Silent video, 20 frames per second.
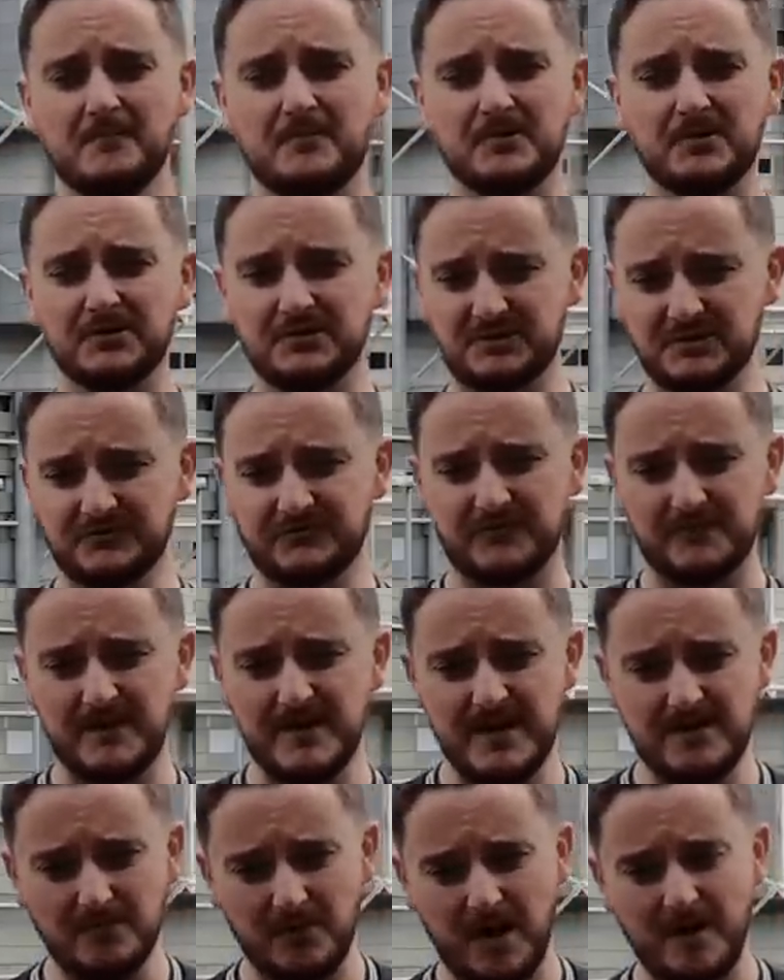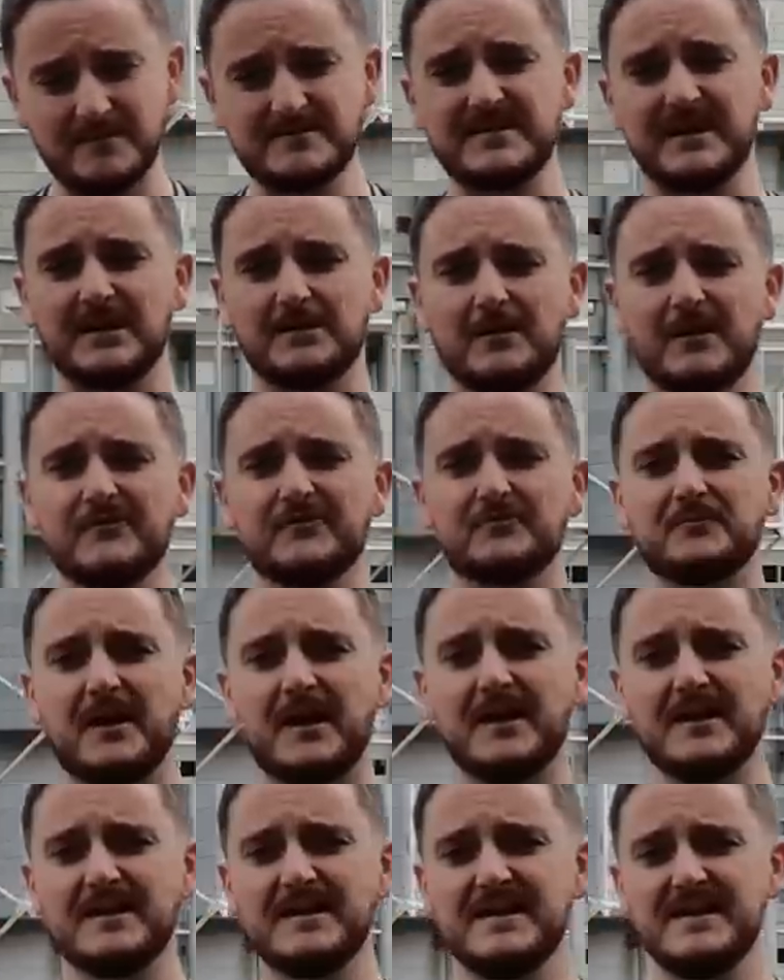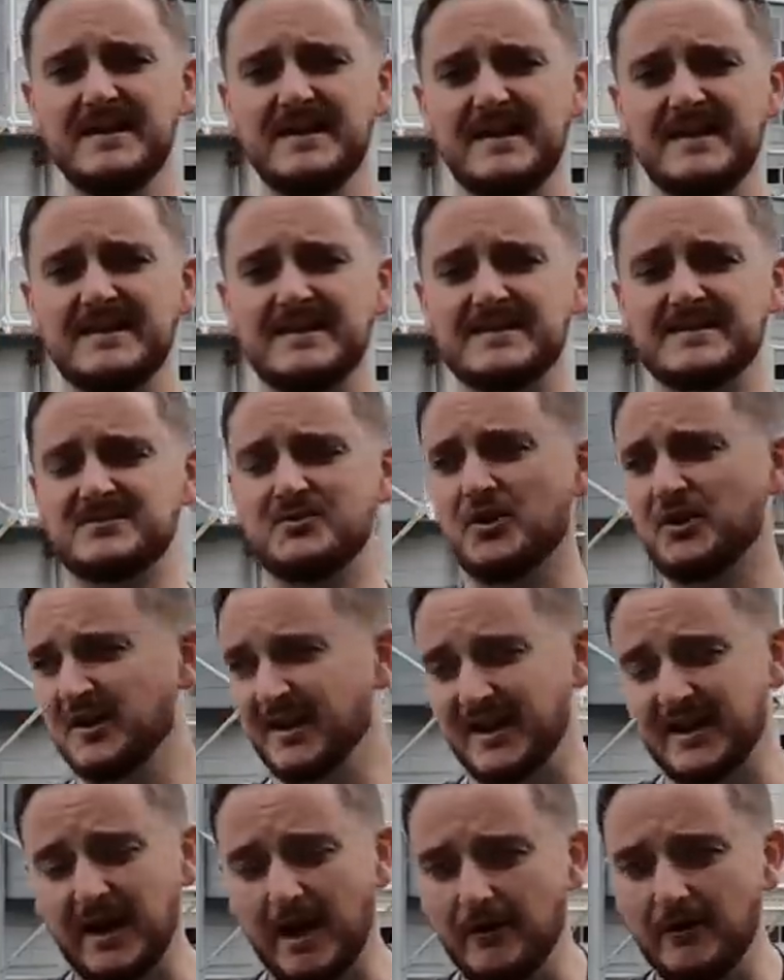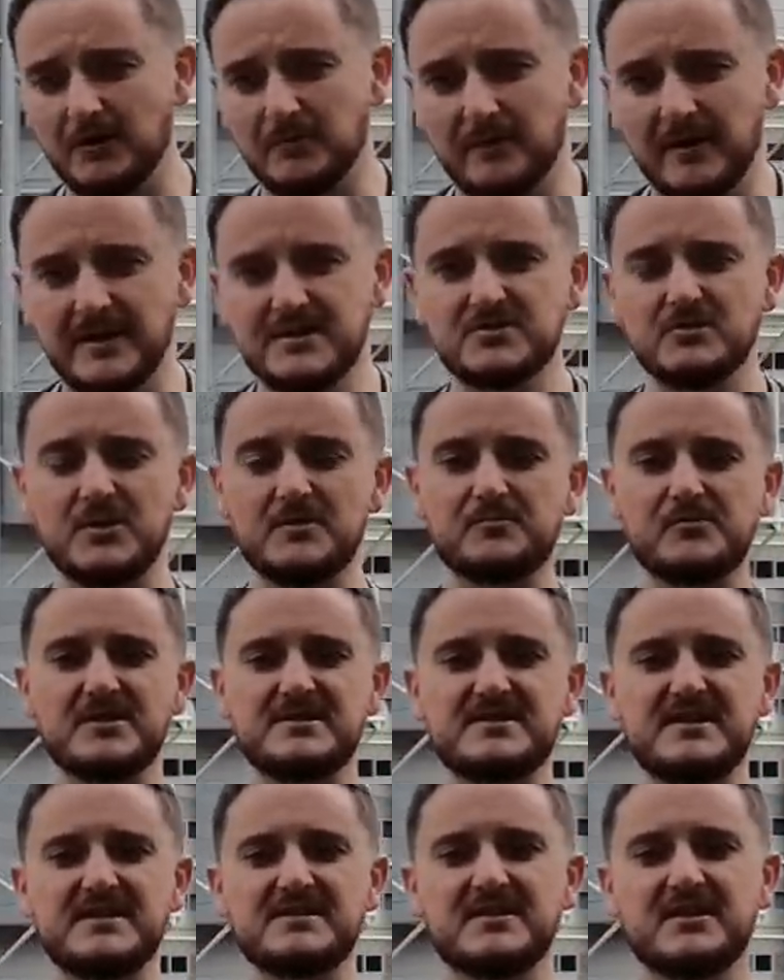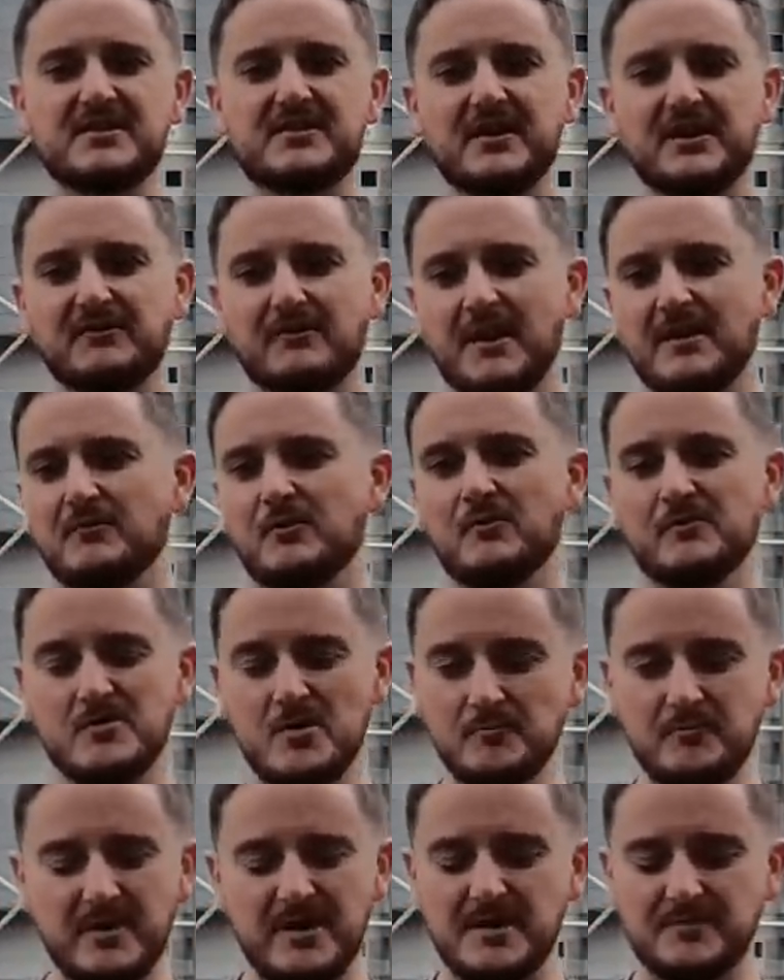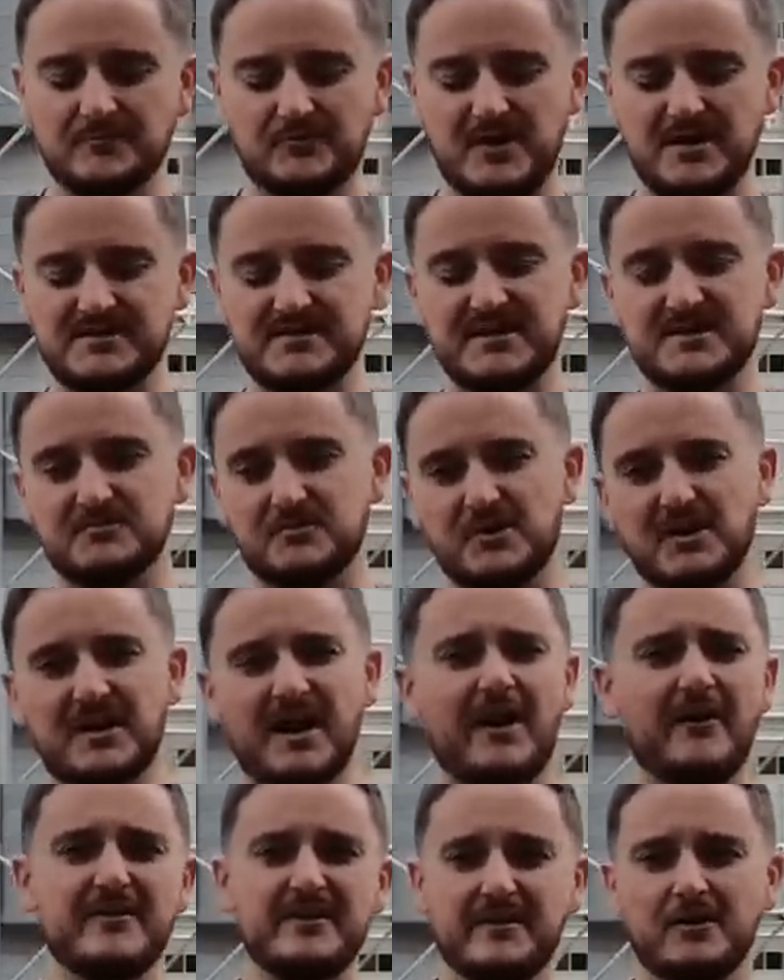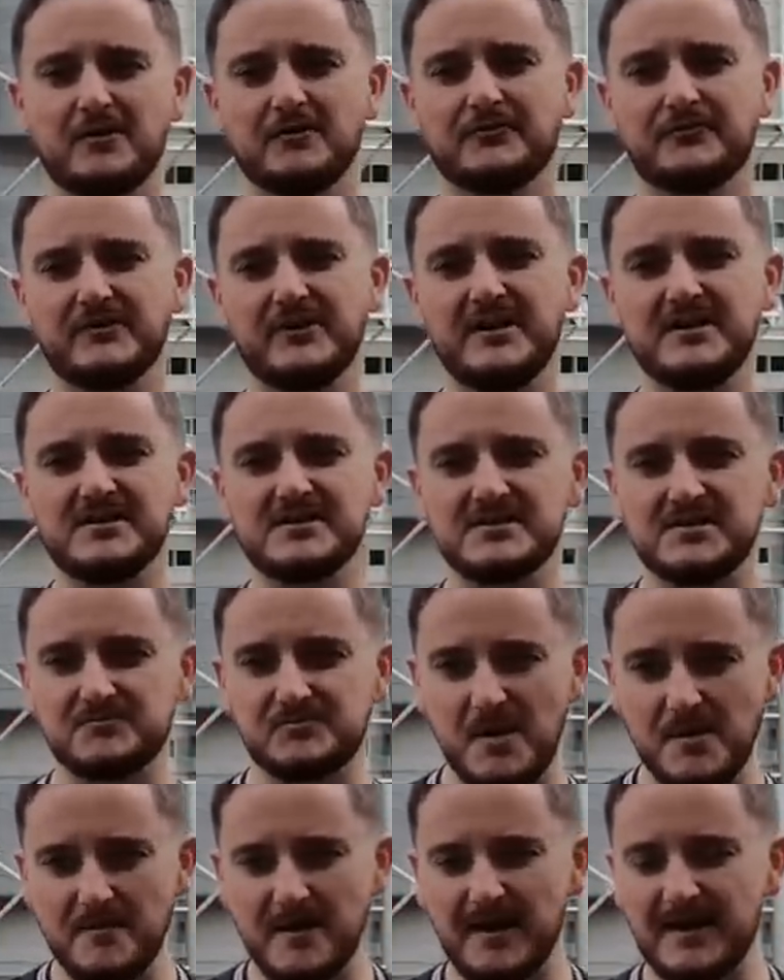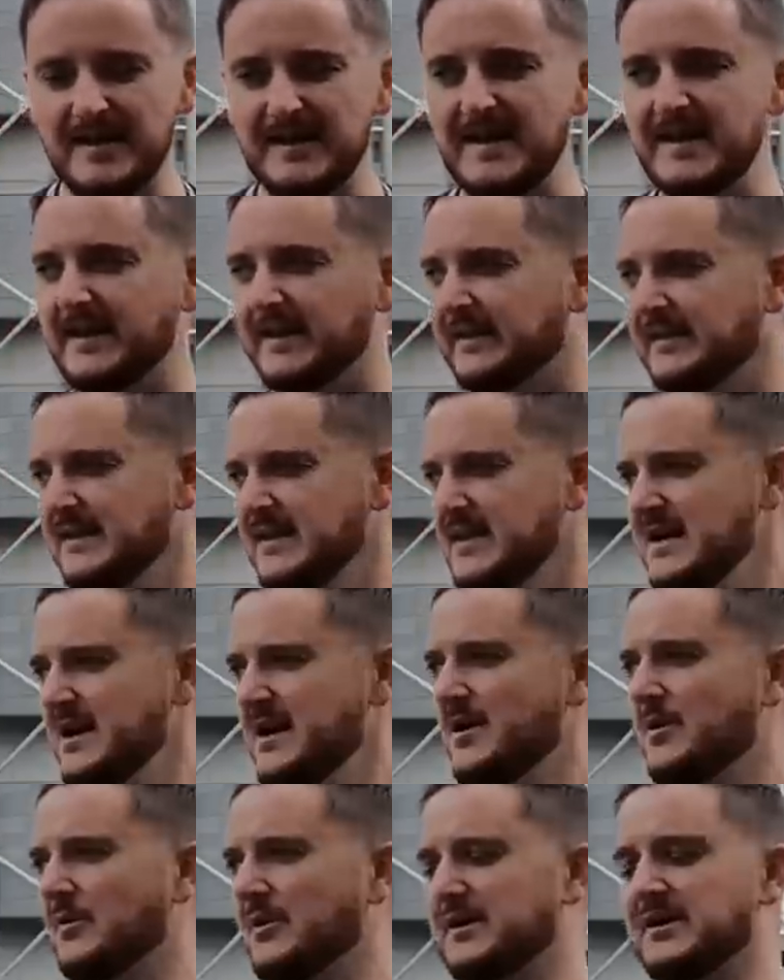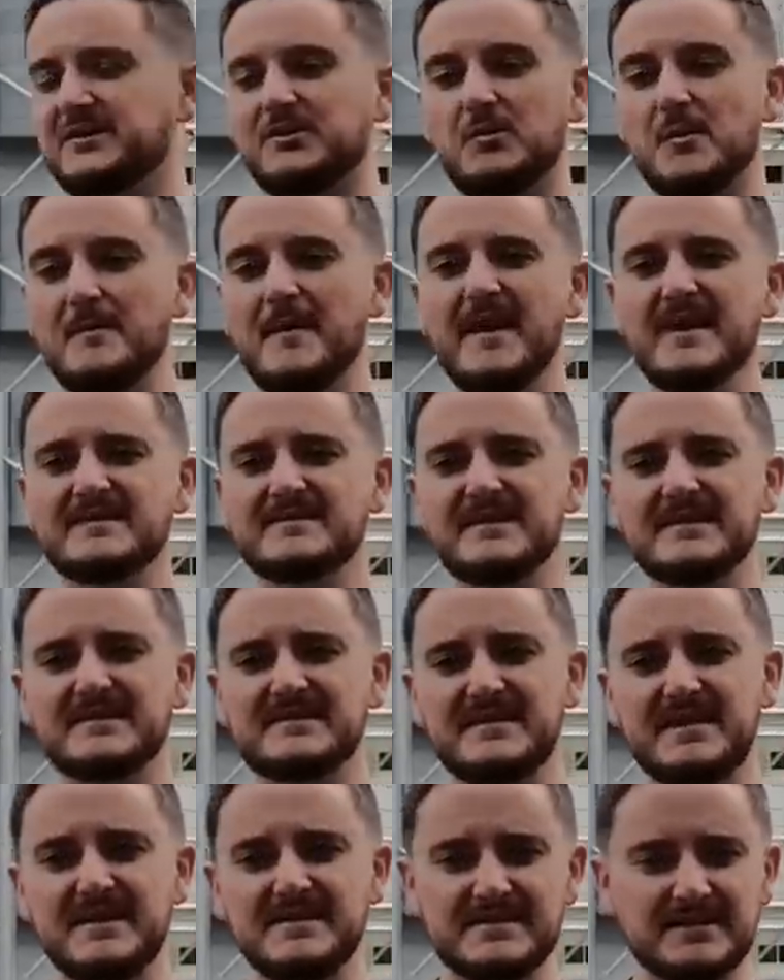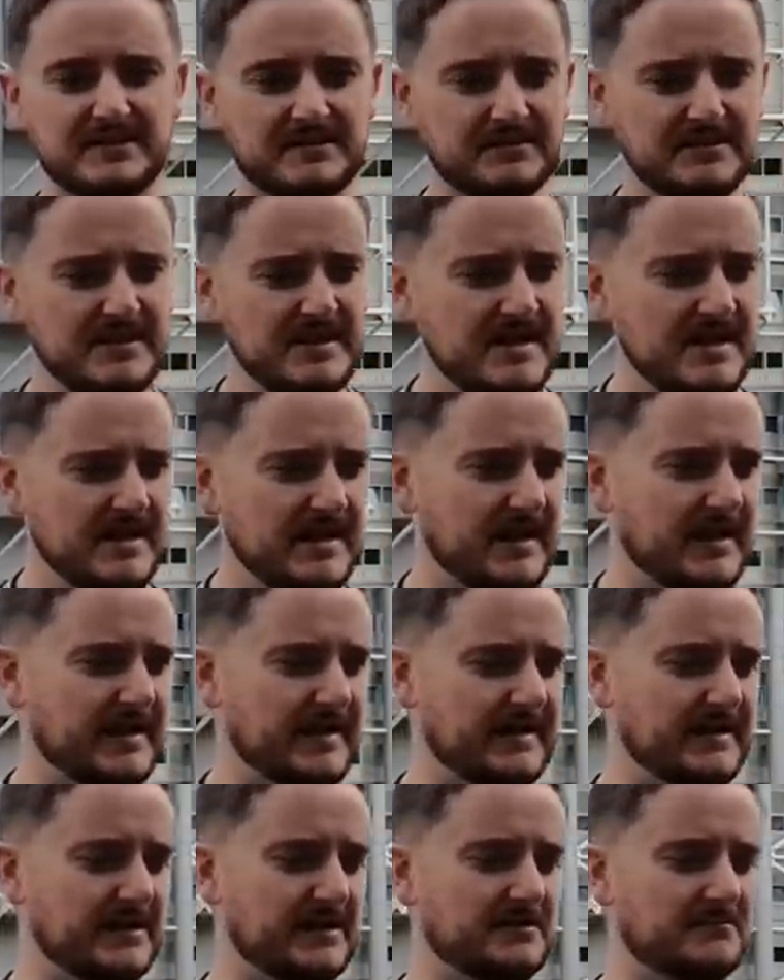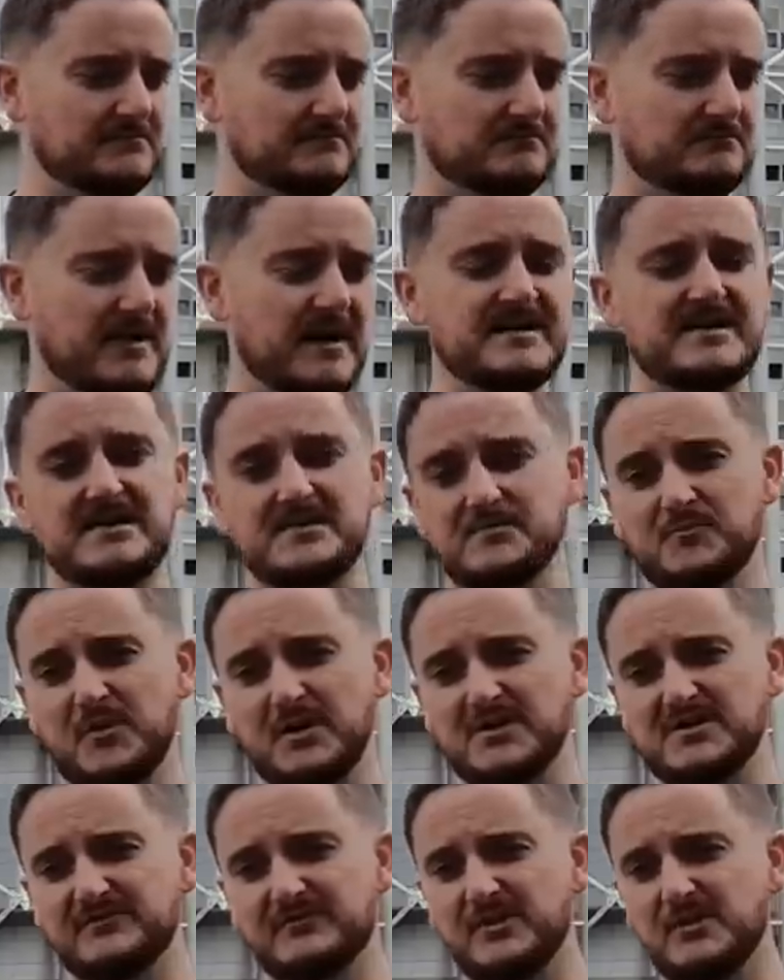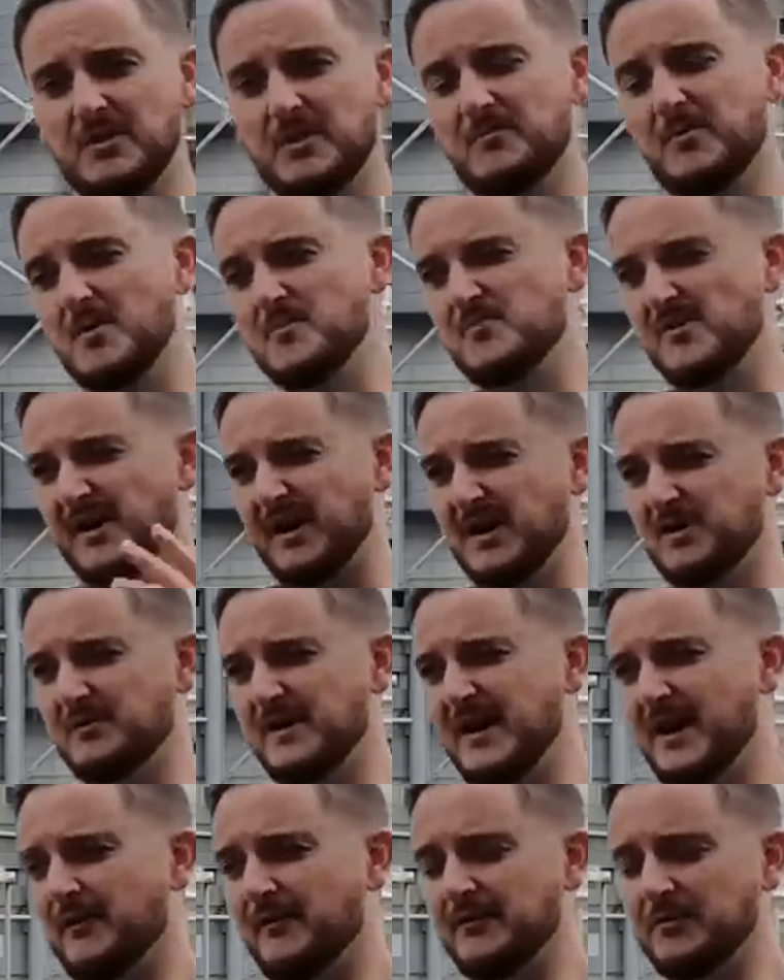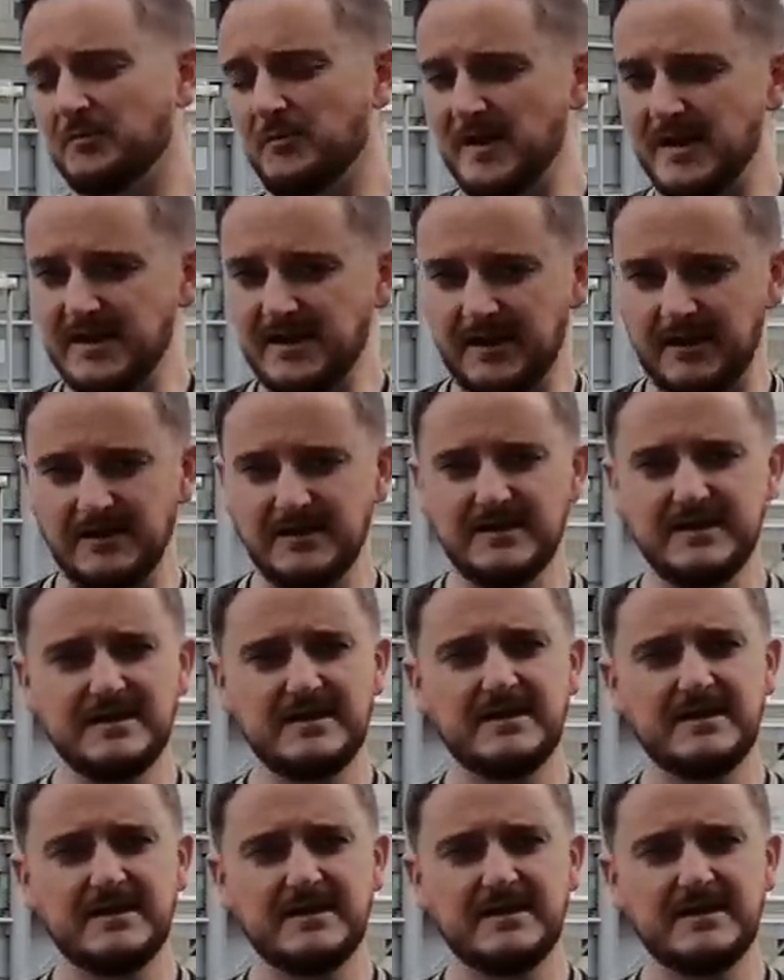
But for me, what I'm taking away from that is not going to get carried away. It's only pre-season and think, right, well, we're unbeaten in pre-season. We're going to carry that on for ages in the Premier League and we're going to do amazing this season. My season prediction video, I'll probably bring it out later in the week.